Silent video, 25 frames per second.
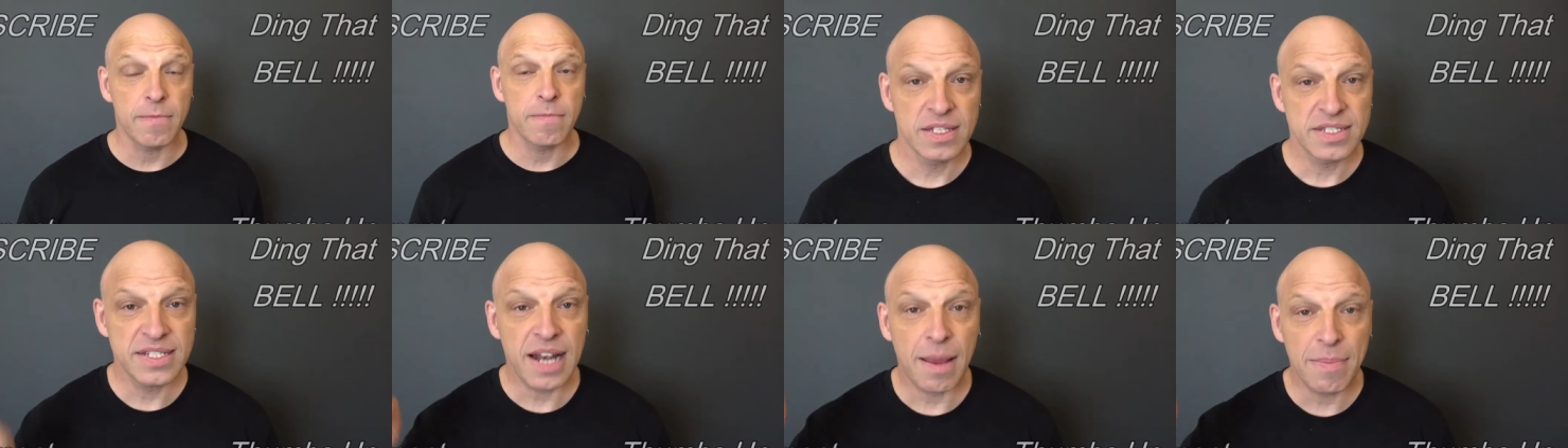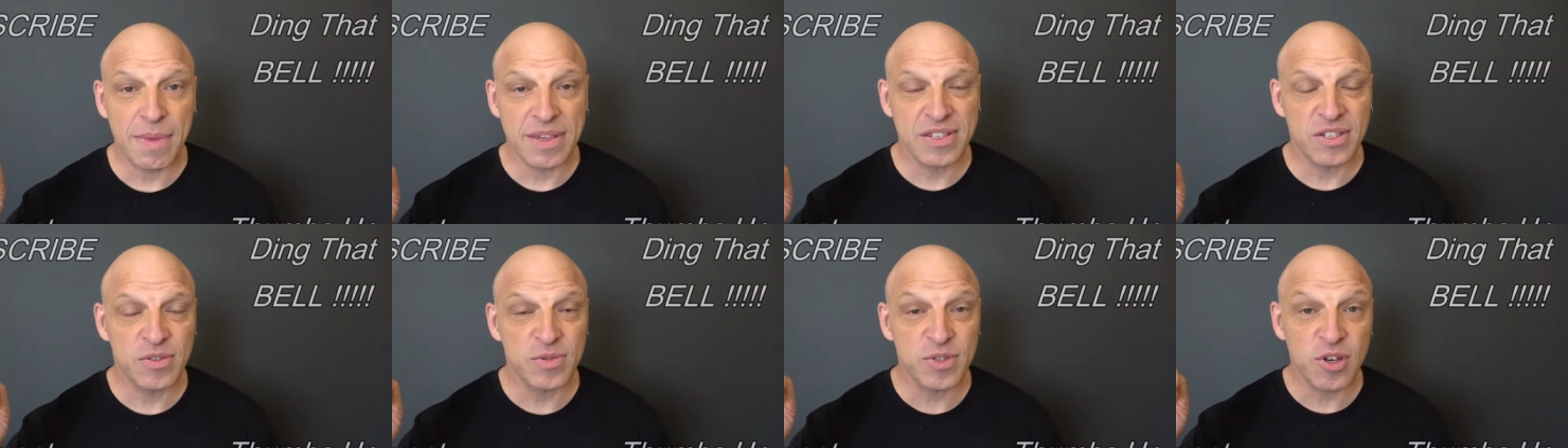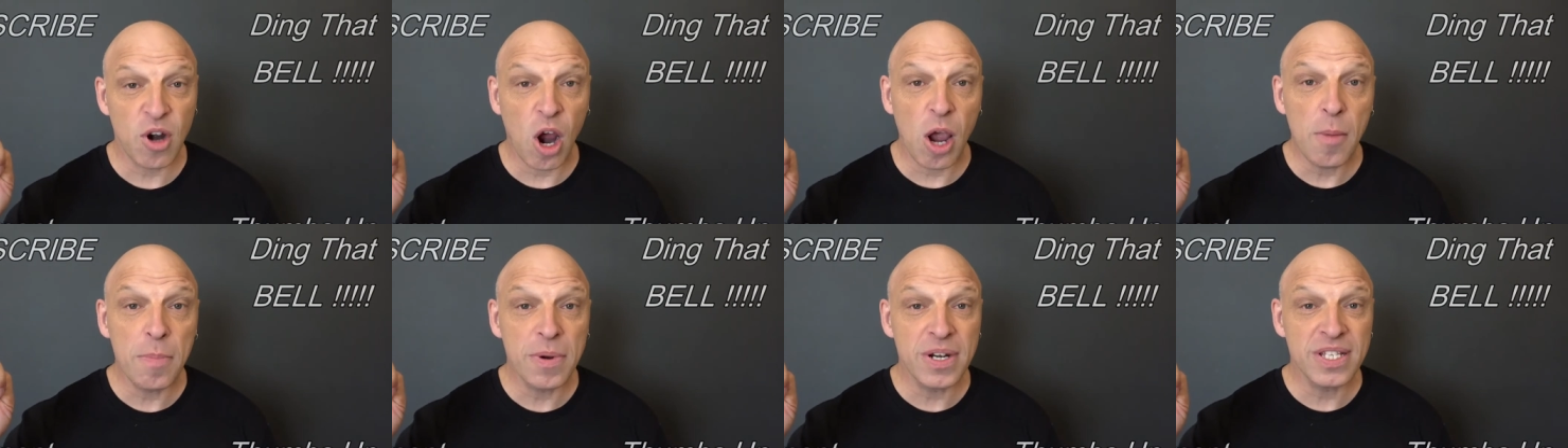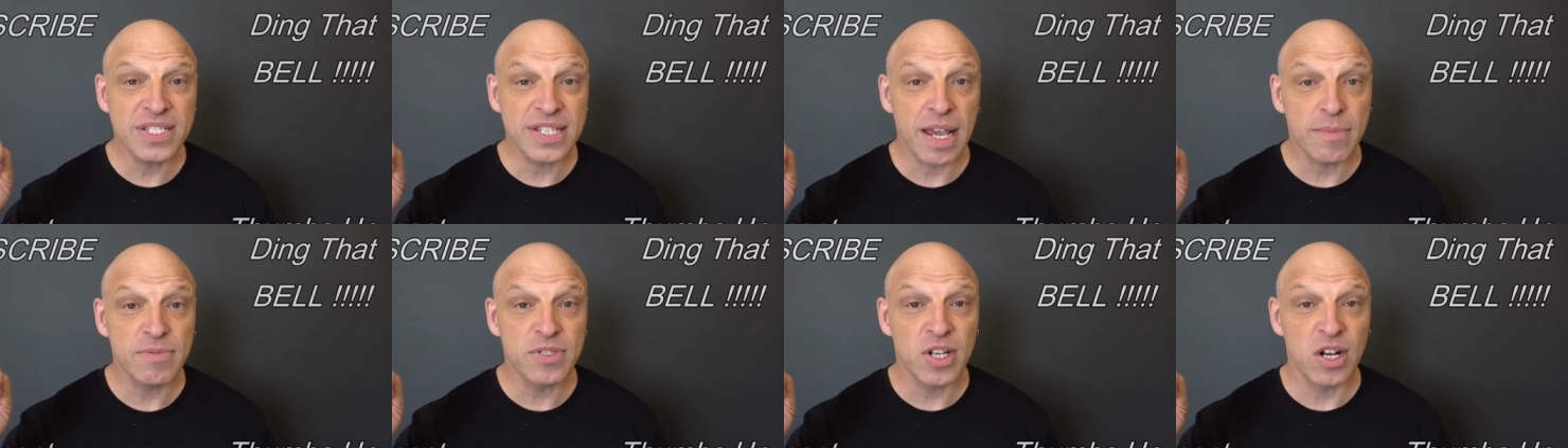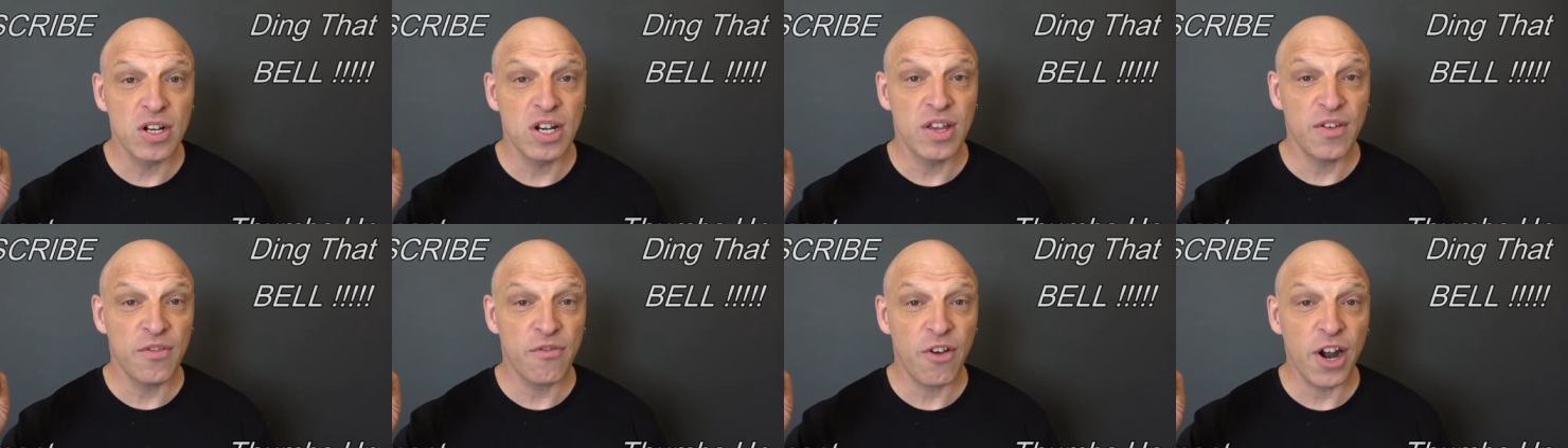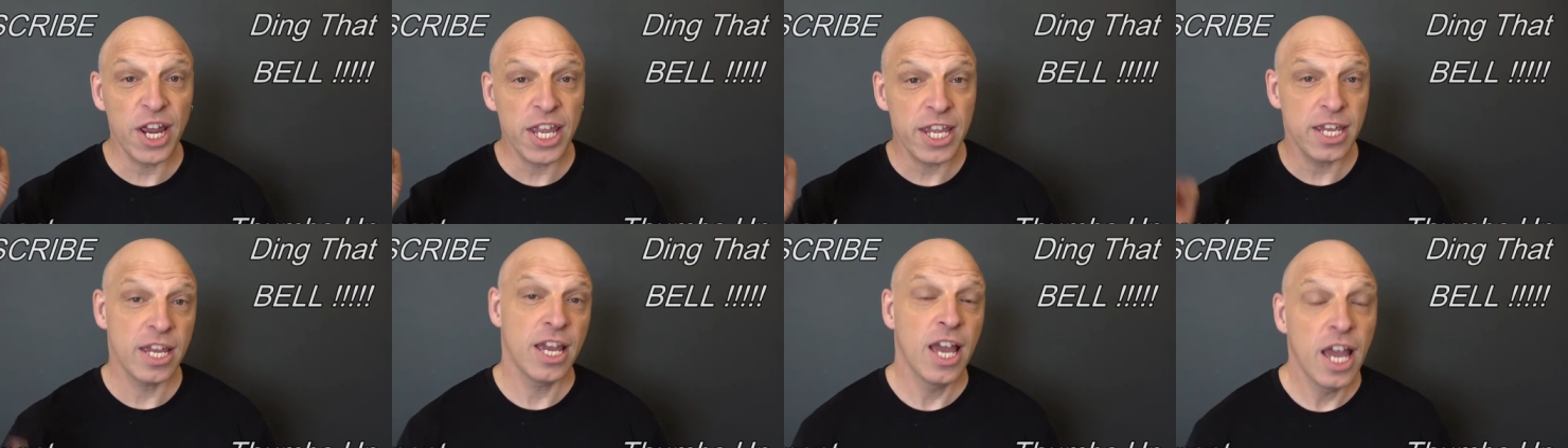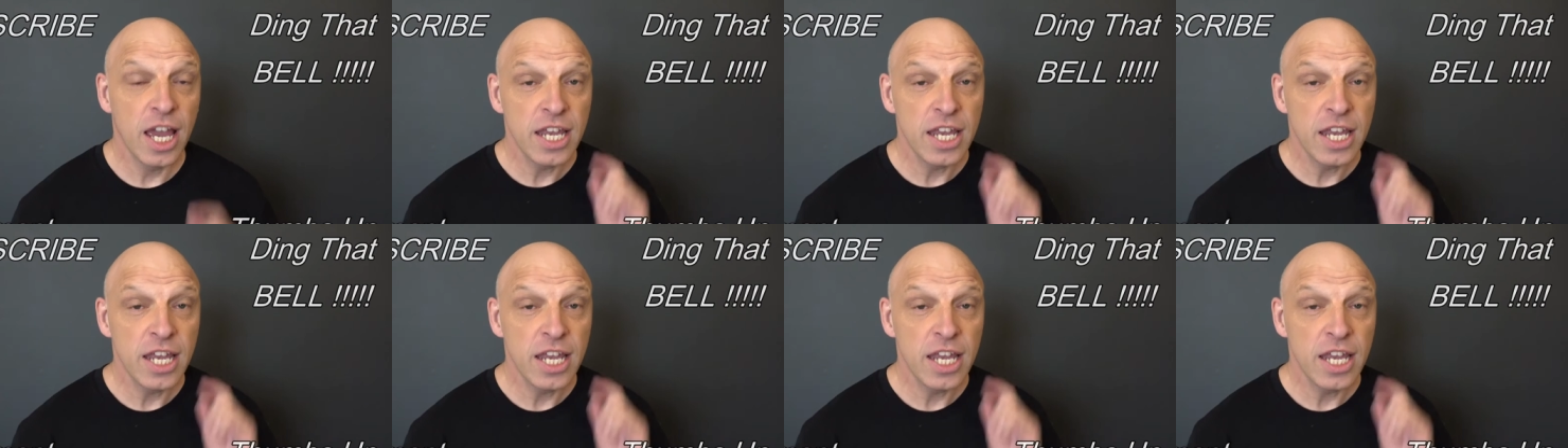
Slap that subscribe button, it's absolutely free.